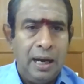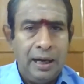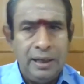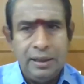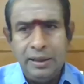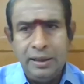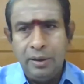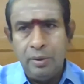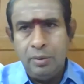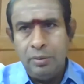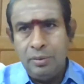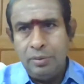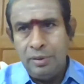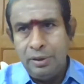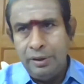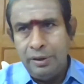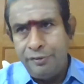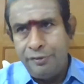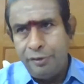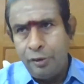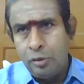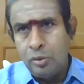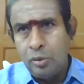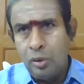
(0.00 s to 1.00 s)
And
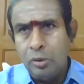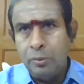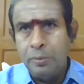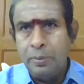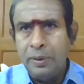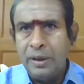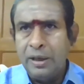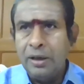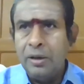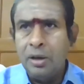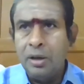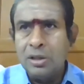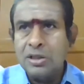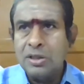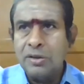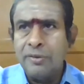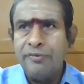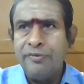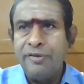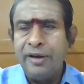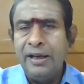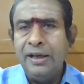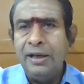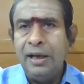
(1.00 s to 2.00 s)
if you don't bring
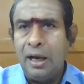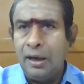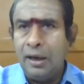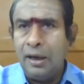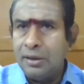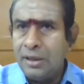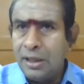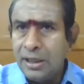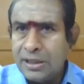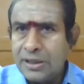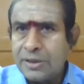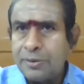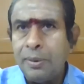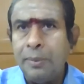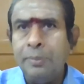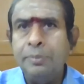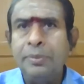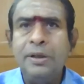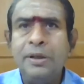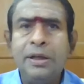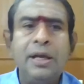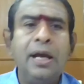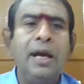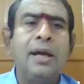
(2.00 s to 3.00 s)
also, fine, at least
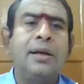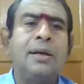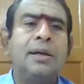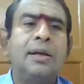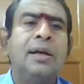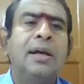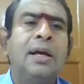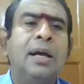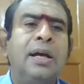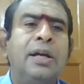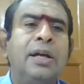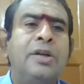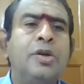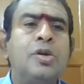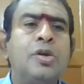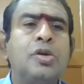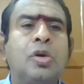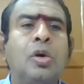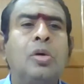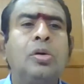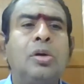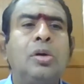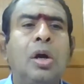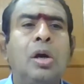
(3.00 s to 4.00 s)
from here, you
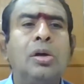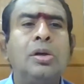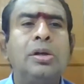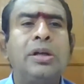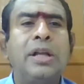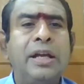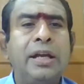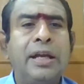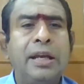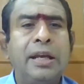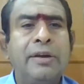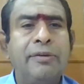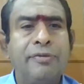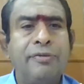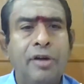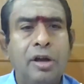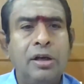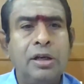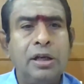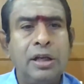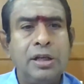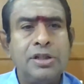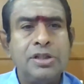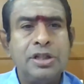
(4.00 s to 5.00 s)
should not take any
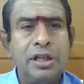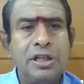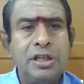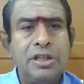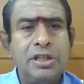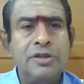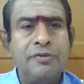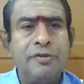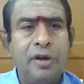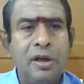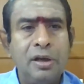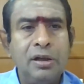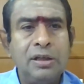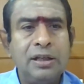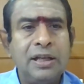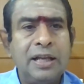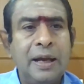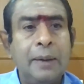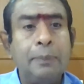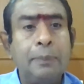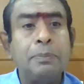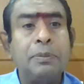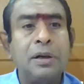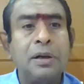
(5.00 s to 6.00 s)
foreign exchange for
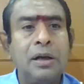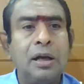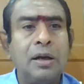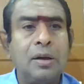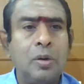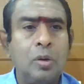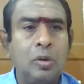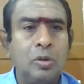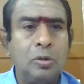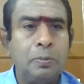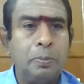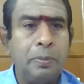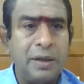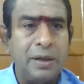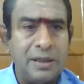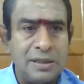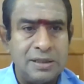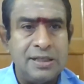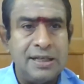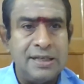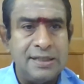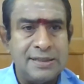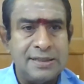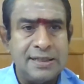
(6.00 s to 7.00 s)
capital account
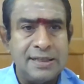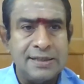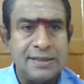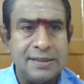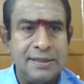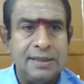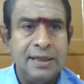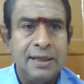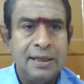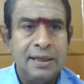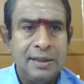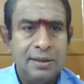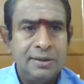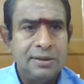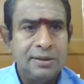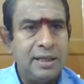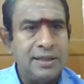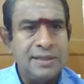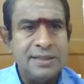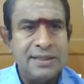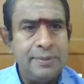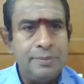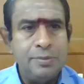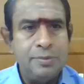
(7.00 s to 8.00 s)
purchases.
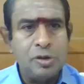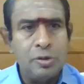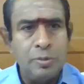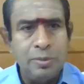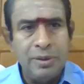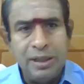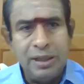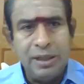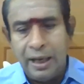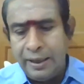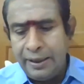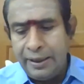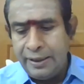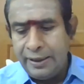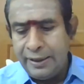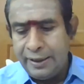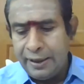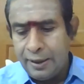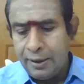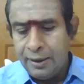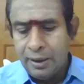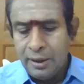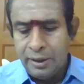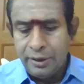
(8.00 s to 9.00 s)
That seems to be the
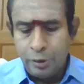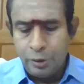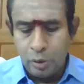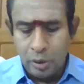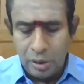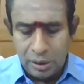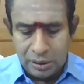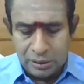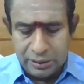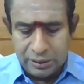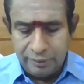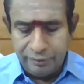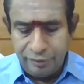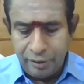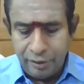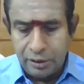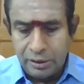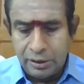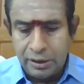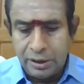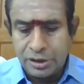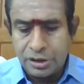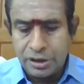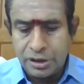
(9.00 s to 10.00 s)
idea. You earn the
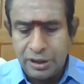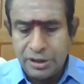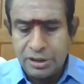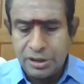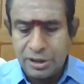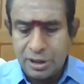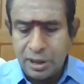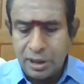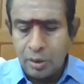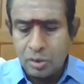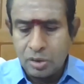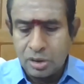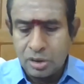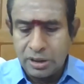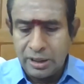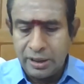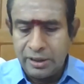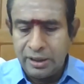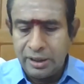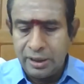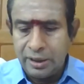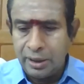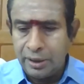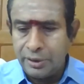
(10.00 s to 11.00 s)
foreign exchange
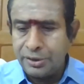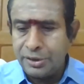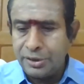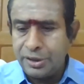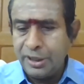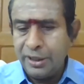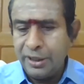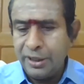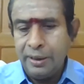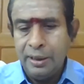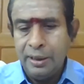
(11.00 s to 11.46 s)
outside the country.